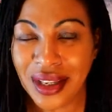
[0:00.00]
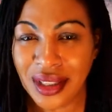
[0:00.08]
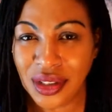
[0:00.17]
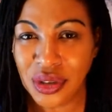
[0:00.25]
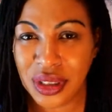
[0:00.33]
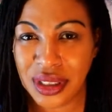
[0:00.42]

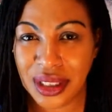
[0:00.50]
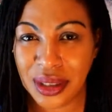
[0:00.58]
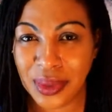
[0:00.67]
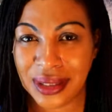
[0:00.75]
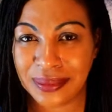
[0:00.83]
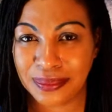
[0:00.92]
Interesting
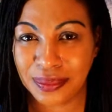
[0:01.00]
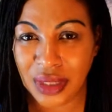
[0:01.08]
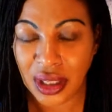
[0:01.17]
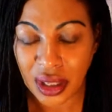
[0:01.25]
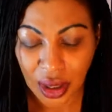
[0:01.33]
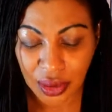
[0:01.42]
one.
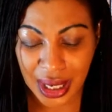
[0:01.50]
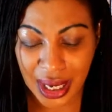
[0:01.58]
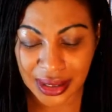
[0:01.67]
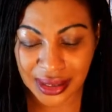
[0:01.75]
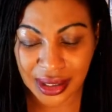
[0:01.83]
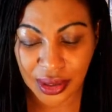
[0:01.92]

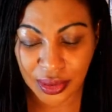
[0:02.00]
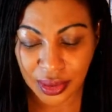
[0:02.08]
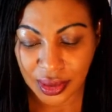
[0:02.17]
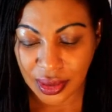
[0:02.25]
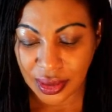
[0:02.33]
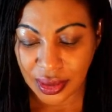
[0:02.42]
Okay, so
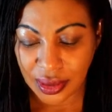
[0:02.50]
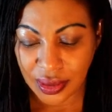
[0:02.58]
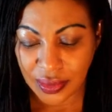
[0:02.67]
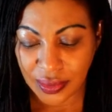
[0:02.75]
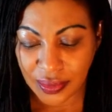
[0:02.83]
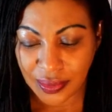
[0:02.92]

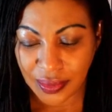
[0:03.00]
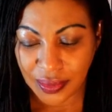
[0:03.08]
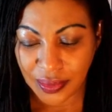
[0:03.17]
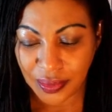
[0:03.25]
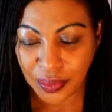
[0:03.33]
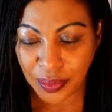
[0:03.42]

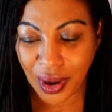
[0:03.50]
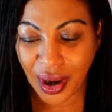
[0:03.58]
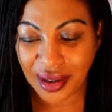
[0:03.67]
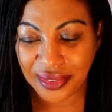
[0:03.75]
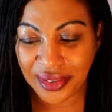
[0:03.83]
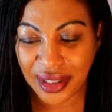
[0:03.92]
what
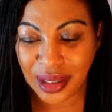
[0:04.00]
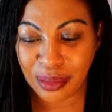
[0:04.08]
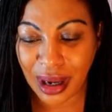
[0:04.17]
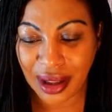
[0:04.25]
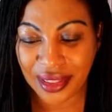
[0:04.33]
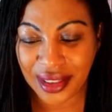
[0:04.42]
I feel
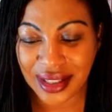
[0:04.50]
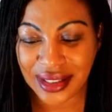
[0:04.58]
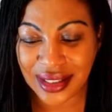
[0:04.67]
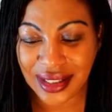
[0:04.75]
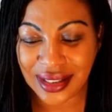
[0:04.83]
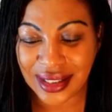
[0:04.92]
about
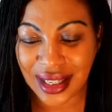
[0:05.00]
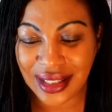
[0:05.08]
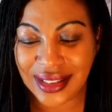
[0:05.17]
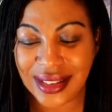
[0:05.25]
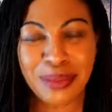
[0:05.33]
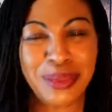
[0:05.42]
this is,
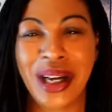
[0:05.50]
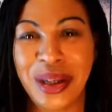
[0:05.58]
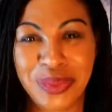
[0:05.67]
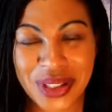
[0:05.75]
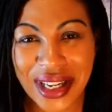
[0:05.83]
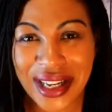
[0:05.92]
and
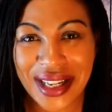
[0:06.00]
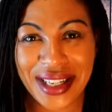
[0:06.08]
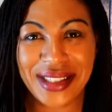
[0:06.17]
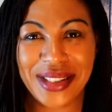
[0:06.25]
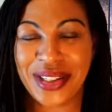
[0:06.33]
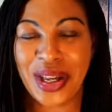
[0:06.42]
sometimes
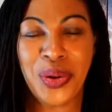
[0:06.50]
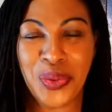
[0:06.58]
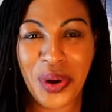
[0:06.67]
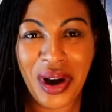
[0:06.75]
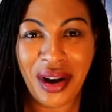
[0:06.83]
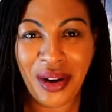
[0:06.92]
it's
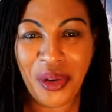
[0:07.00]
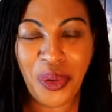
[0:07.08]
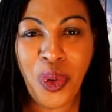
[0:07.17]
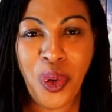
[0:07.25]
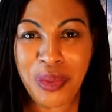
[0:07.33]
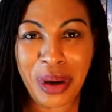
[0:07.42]
so
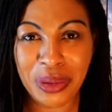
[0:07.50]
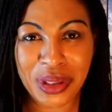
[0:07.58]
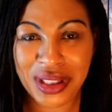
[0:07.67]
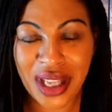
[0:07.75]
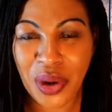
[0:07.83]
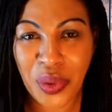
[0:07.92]

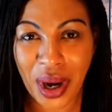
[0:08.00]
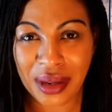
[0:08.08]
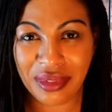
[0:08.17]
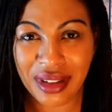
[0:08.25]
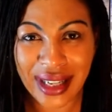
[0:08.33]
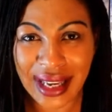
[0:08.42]
almost so
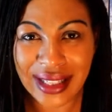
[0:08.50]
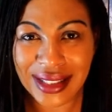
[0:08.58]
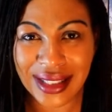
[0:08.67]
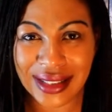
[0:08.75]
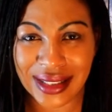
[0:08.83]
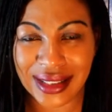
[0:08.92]

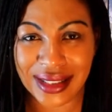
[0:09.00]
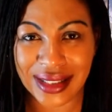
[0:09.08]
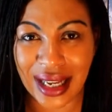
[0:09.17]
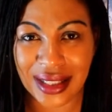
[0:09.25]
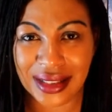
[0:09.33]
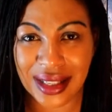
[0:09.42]
unrelated in a
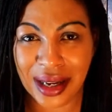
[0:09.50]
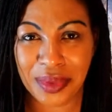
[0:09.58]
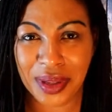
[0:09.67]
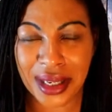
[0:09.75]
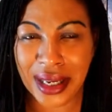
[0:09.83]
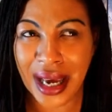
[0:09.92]
sense that I'm
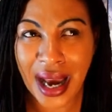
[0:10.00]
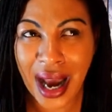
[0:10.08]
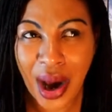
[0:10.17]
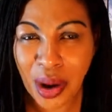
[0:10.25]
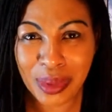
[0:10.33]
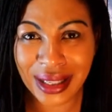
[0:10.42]
thinking,
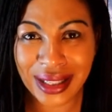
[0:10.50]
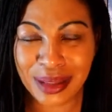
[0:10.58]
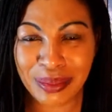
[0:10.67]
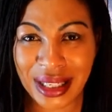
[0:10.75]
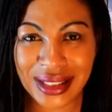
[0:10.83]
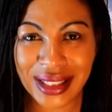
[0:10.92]
how am I going to
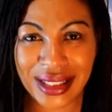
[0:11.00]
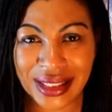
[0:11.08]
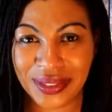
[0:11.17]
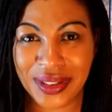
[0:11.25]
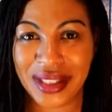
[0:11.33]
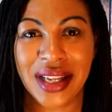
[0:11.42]
make sense
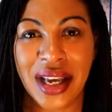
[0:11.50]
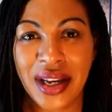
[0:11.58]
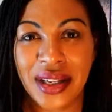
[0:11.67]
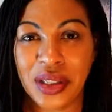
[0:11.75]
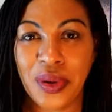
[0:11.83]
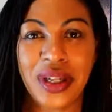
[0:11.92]
of this?
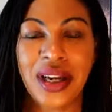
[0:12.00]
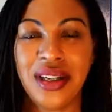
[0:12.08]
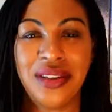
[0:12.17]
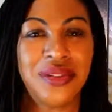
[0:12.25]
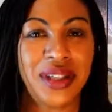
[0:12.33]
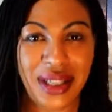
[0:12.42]
So I
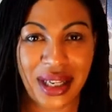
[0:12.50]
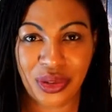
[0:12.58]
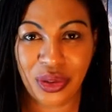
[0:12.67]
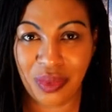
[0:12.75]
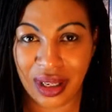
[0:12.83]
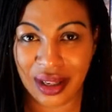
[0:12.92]
kind of connect
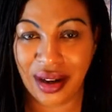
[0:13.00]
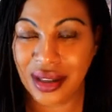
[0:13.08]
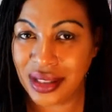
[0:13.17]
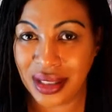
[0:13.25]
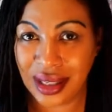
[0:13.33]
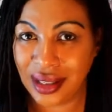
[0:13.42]
with my
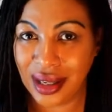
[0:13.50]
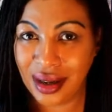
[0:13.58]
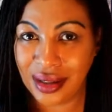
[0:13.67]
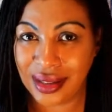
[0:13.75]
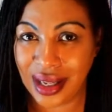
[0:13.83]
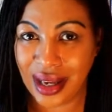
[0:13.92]
guides and
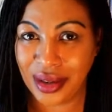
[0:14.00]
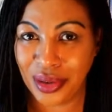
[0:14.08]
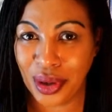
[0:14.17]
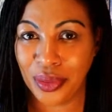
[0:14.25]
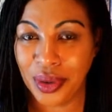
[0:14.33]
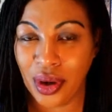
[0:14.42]
I say, you
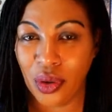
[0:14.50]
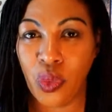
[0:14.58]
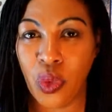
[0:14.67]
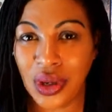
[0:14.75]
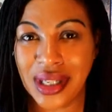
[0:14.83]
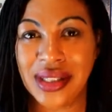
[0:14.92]
know,
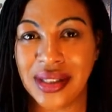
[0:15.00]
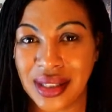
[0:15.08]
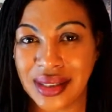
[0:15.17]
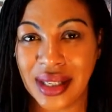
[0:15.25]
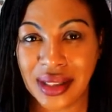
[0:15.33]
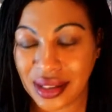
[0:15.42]
what is the
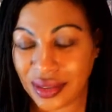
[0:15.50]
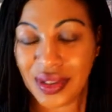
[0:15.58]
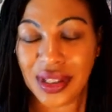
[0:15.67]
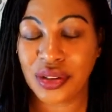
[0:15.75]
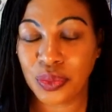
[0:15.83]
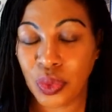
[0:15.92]
sense of
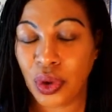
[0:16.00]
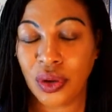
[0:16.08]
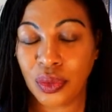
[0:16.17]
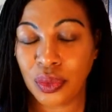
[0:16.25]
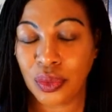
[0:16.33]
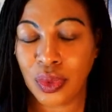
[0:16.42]
this?
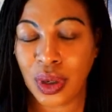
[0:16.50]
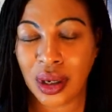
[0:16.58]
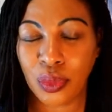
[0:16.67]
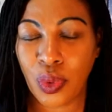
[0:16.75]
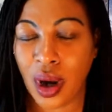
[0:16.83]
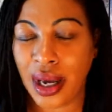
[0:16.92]

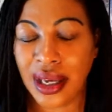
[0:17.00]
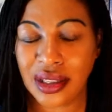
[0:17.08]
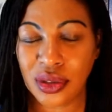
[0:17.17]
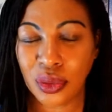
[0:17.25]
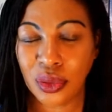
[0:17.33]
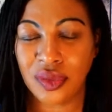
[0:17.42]
Why
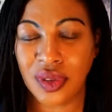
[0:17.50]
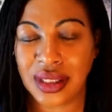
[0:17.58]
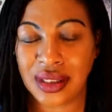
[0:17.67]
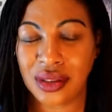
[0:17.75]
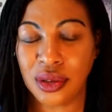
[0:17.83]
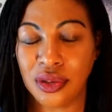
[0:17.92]
has all of
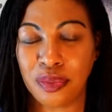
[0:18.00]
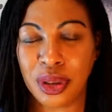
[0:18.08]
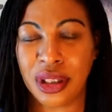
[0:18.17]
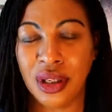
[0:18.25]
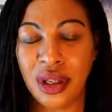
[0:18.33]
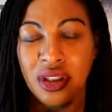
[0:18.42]
this sort of
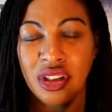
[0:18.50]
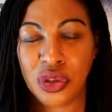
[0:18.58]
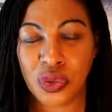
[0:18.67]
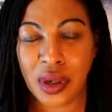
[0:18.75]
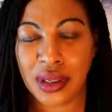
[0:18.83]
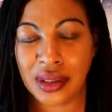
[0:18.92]
been
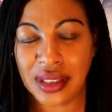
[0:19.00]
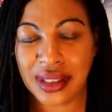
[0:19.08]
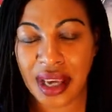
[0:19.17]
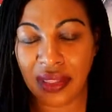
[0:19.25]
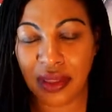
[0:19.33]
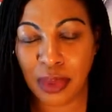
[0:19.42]
strung
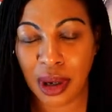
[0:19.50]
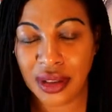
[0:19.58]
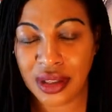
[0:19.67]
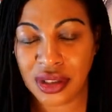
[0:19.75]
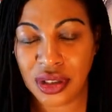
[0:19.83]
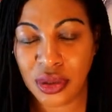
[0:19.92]
together by
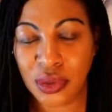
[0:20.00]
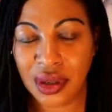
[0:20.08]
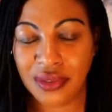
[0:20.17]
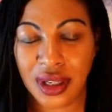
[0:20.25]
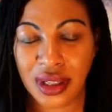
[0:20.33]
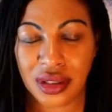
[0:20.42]
this
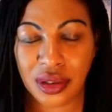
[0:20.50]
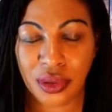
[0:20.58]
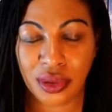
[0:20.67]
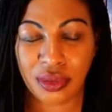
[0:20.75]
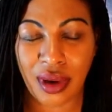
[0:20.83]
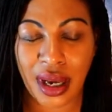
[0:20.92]
universal
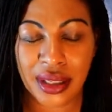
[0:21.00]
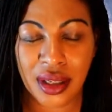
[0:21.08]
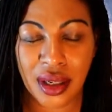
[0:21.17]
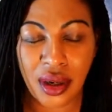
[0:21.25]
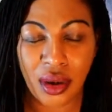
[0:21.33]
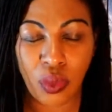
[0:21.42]
thread?
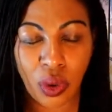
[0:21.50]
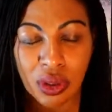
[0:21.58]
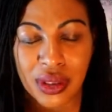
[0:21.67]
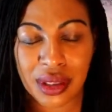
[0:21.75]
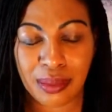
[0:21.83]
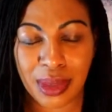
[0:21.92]

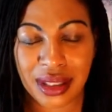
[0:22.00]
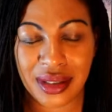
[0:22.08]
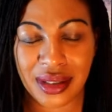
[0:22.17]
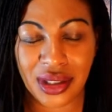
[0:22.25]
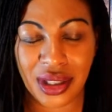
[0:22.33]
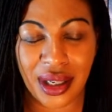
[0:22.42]
What's the
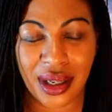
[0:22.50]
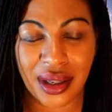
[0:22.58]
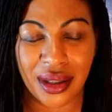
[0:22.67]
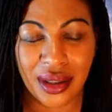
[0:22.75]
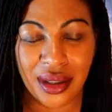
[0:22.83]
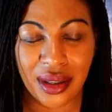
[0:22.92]
message
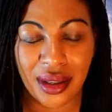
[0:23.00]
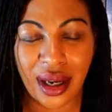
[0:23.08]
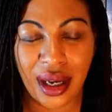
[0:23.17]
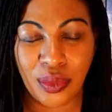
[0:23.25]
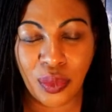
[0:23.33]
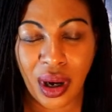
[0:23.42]
here?
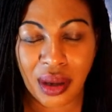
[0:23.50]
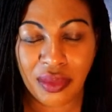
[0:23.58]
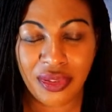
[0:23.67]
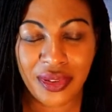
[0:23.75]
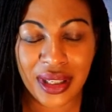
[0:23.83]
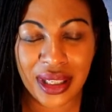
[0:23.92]
And what I'm
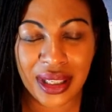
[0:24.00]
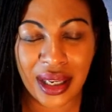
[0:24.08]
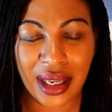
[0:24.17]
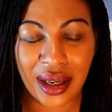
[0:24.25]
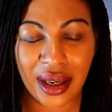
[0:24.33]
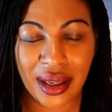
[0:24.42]
feeling
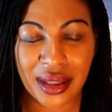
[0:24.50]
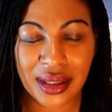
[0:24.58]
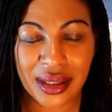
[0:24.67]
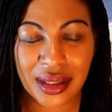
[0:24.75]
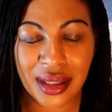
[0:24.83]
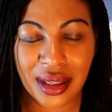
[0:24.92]
here
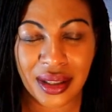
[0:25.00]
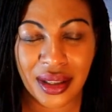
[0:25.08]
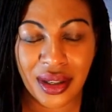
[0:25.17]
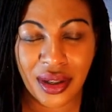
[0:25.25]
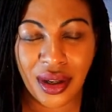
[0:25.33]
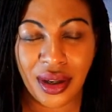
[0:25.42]
is that
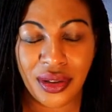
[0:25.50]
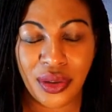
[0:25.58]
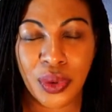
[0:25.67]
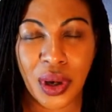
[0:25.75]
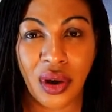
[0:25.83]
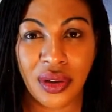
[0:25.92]

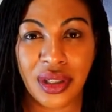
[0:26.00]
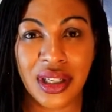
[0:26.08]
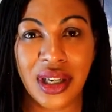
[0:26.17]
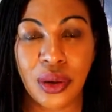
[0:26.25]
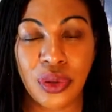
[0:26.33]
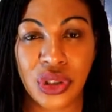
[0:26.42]
you can't
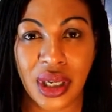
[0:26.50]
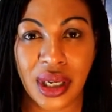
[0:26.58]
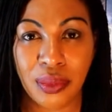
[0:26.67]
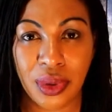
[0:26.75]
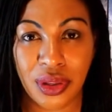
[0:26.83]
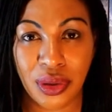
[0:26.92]

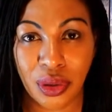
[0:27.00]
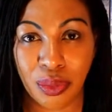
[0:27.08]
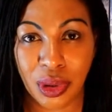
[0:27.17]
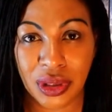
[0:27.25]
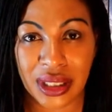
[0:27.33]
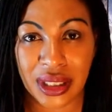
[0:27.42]
negotiate with your
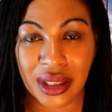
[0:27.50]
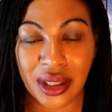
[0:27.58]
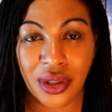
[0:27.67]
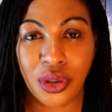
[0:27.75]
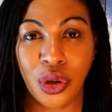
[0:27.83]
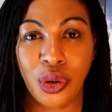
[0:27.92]
body.
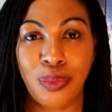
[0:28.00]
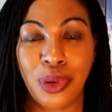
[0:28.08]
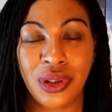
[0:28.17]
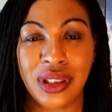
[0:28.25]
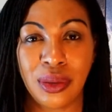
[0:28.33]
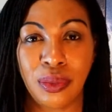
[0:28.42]
Your
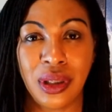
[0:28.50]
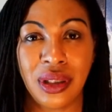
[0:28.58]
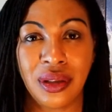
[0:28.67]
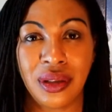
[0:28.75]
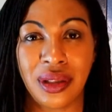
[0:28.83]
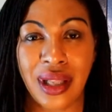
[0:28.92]
body
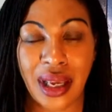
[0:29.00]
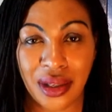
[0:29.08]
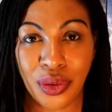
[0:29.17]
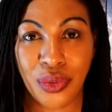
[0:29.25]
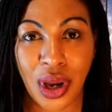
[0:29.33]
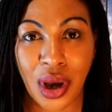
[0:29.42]
will let
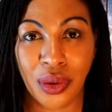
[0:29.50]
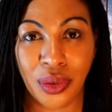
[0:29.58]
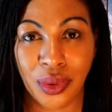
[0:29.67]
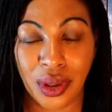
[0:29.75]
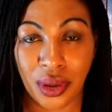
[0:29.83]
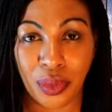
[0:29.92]
you
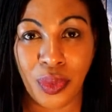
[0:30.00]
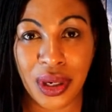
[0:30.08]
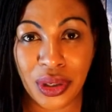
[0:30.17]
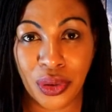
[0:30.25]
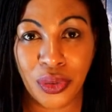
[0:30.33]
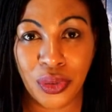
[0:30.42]
know
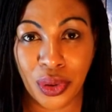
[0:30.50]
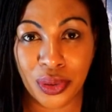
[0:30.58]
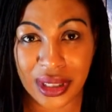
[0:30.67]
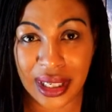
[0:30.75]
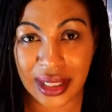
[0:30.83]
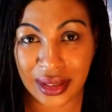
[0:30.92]
when you're
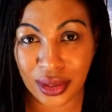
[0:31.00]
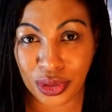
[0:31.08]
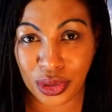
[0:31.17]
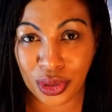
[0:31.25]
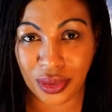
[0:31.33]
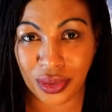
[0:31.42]
not telling the
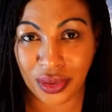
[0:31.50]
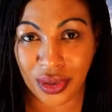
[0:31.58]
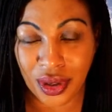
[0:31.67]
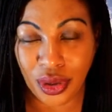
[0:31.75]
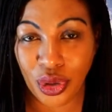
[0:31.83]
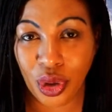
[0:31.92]
truth.
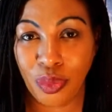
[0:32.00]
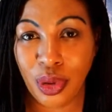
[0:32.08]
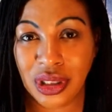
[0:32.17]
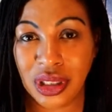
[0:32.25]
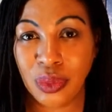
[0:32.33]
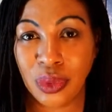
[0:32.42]
Your
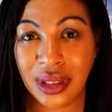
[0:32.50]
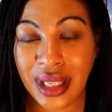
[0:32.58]
body will